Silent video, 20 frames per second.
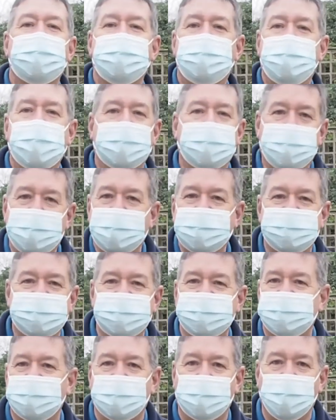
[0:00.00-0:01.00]
Big pieces
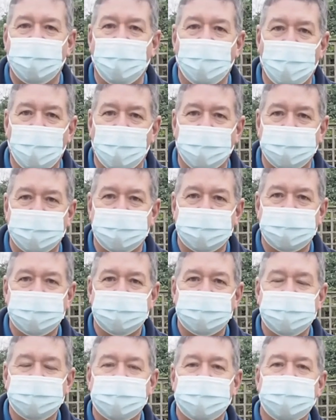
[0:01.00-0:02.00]
of corn,
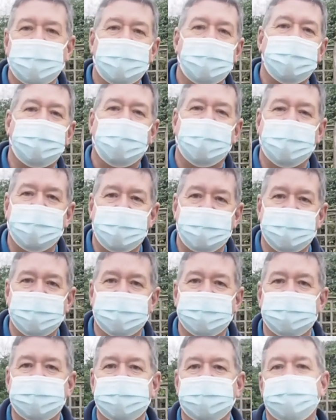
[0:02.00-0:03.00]

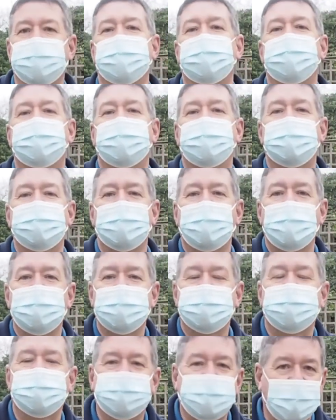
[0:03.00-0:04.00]
peas,
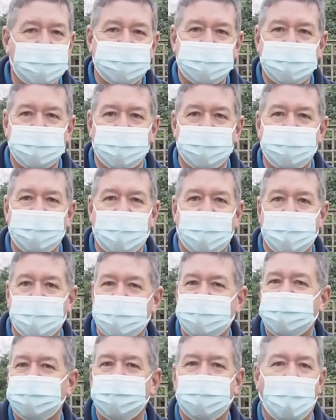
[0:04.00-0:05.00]
striped sunflower, which
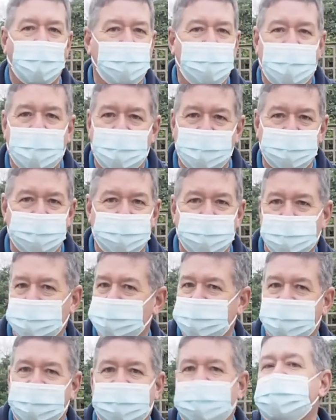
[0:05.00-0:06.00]
is more parrot food
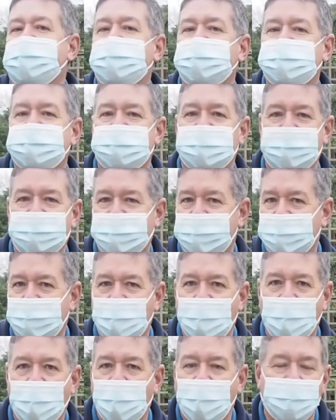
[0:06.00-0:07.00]
than it is
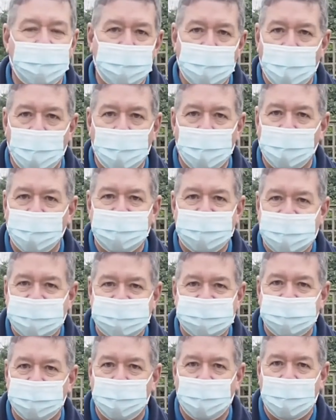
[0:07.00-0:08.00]
our normal
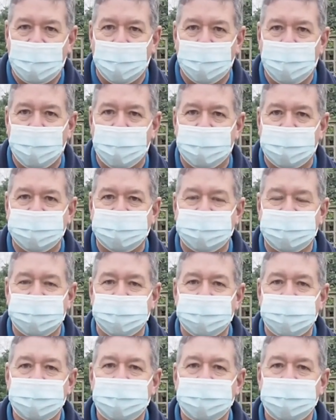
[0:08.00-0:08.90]
native wild birds.